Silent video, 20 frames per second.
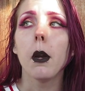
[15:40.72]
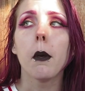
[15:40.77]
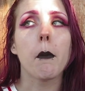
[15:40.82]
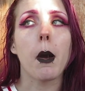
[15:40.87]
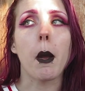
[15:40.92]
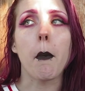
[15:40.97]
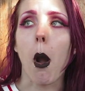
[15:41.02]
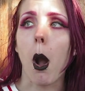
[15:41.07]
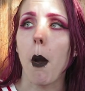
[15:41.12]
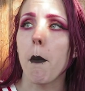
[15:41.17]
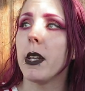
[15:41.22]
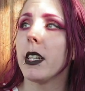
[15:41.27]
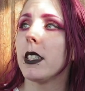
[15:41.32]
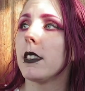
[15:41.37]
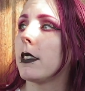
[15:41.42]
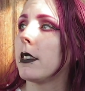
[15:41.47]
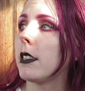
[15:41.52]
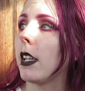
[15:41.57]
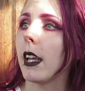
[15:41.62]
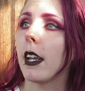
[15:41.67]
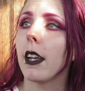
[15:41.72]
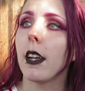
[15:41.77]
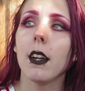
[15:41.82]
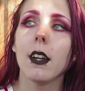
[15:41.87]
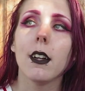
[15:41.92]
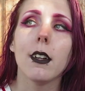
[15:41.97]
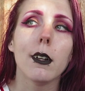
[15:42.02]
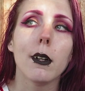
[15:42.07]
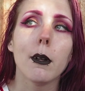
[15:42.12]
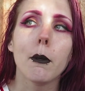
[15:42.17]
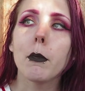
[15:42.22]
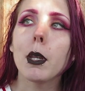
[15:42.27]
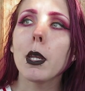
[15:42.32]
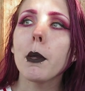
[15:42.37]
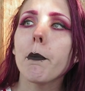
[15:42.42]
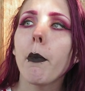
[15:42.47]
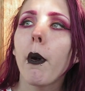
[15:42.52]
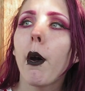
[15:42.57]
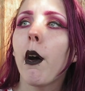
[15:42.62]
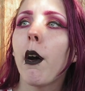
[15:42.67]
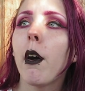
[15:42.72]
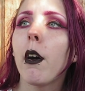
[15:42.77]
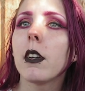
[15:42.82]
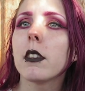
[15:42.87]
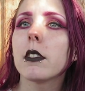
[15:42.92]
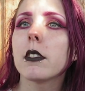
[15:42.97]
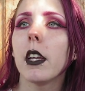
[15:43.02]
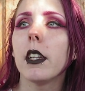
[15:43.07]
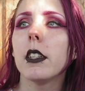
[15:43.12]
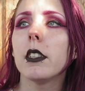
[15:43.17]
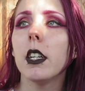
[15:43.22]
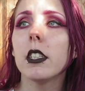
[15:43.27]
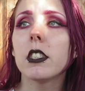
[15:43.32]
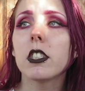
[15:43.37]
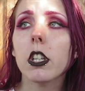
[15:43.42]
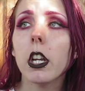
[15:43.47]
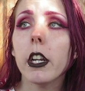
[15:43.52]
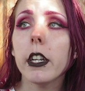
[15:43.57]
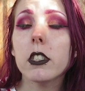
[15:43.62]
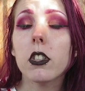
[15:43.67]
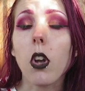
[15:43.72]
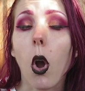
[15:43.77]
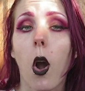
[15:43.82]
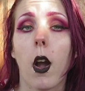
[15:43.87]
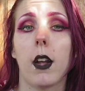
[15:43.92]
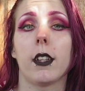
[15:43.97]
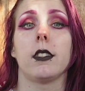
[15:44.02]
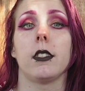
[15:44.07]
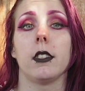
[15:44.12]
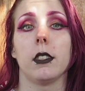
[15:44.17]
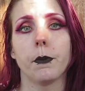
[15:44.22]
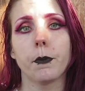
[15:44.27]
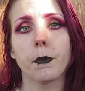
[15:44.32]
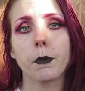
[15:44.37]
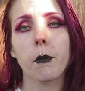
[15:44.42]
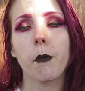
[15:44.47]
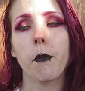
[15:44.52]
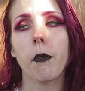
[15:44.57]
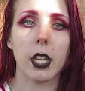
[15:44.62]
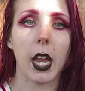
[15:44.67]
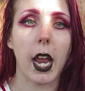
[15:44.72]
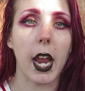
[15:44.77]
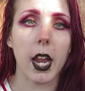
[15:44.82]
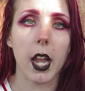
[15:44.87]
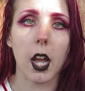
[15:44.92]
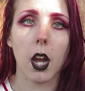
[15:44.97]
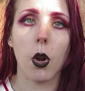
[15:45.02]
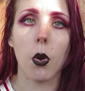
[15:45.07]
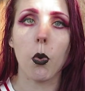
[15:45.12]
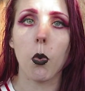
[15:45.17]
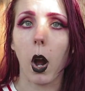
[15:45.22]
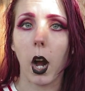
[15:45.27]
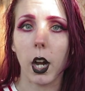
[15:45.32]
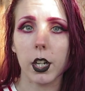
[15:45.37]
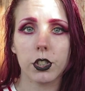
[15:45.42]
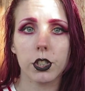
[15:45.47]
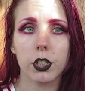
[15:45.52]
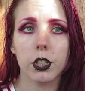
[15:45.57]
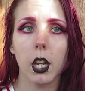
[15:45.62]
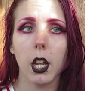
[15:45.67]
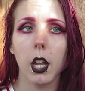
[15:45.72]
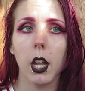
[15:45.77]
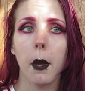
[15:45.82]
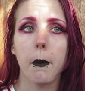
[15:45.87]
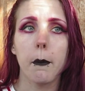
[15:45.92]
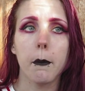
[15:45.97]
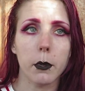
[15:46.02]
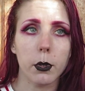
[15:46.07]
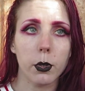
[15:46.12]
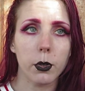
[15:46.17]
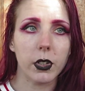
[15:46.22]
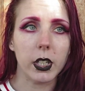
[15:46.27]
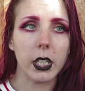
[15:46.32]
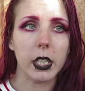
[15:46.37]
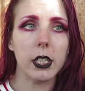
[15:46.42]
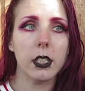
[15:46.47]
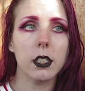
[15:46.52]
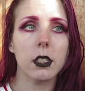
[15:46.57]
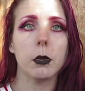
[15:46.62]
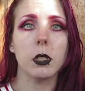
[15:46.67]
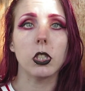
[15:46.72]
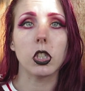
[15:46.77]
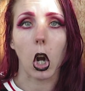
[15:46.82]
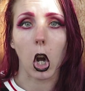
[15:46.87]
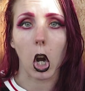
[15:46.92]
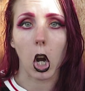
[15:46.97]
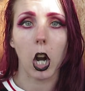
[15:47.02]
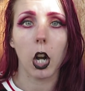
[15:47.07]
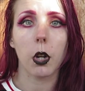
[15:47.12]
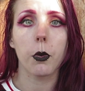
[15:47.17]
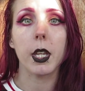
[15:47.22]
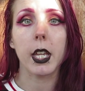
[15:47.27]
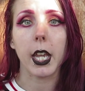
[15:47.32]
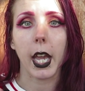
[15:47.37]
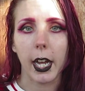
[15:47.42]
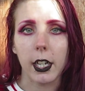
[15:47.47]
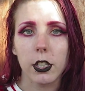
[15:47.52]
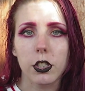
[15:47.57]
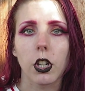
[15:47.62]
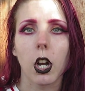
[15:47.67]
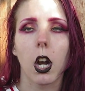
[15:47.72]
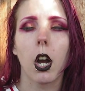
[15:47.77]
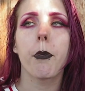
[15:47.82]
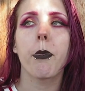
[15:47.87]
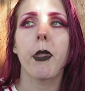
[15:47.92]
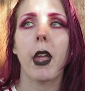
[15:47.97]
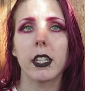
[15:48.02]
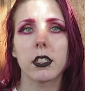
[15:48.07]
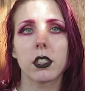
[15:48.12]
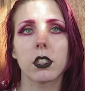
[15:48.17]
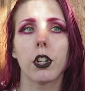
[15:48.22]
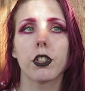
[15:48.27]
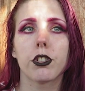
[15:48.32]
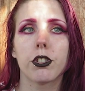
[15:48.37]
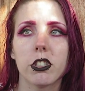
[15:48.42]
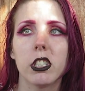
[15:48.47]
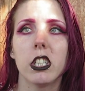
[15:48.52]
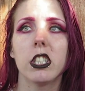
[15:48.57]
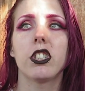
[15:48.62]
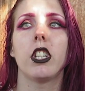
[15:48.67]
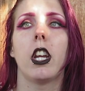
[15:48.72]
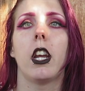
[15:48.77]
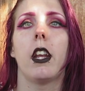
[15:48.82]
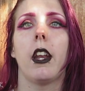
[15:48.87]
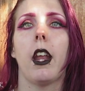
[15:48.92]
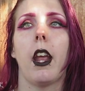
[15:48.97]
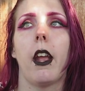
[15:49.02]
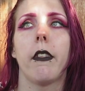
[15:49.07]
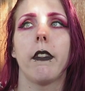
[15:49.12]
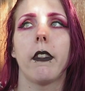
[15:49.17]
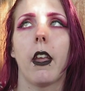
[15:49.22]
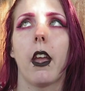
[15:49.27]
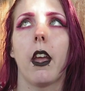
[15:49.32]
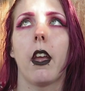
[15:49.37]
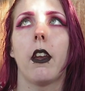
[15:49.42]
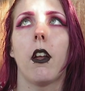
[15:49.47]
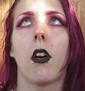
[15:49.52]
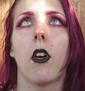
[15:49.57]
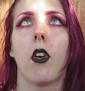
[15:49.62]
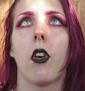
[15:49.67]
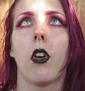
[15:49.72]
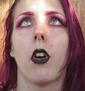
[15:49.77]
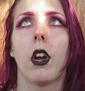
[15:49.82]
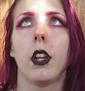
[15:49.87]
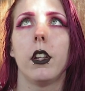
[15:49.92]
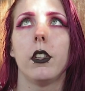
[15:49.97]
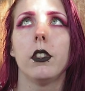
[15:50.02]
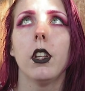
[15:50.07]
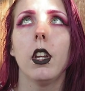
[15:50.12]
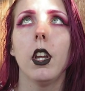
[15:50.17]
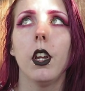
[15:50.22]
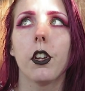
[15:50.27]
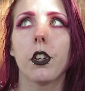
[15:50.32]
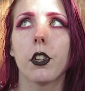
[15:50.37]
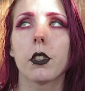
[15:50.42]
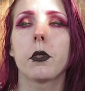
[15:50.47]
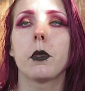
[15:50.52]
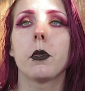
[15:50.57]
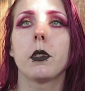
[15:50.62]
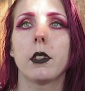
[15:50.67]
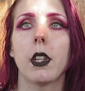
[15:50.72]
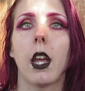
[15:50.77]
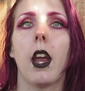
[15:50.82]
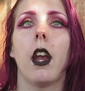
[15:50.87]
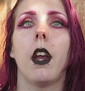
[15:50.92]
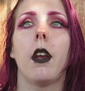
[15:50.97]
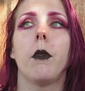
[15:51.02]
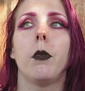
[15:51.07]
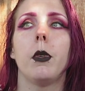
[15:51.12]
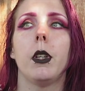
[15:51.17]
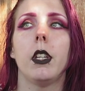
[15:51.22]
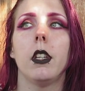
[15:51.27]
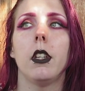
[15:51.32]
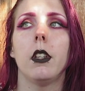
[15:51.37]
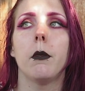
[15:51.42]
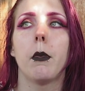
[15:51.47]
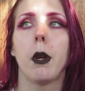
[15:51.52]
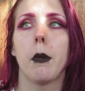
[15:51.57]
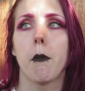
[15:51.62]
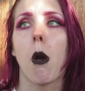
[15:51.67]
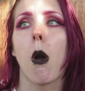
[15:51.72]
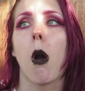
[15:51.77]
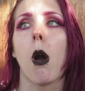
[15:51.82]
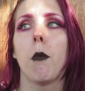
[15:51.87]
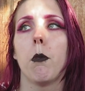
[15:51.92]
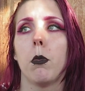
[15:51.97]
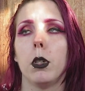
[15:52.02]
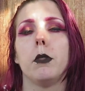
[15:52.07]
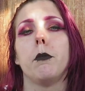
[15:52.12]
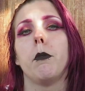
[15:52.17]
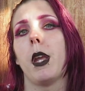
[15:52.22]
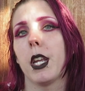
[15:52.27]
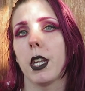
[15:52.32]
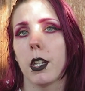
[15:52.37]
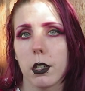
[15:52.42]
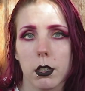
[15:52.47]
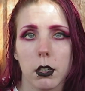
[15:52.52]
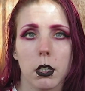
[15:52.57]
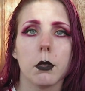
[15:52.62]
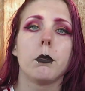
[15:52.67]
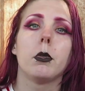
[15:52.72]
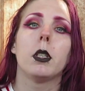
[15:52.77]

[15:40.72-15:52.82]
My mom makes like meatballs, and it's awesome. Just hang out, watch movies, we talk, we catch up. That's our tradition. And then on Christmas Day, my mom would make a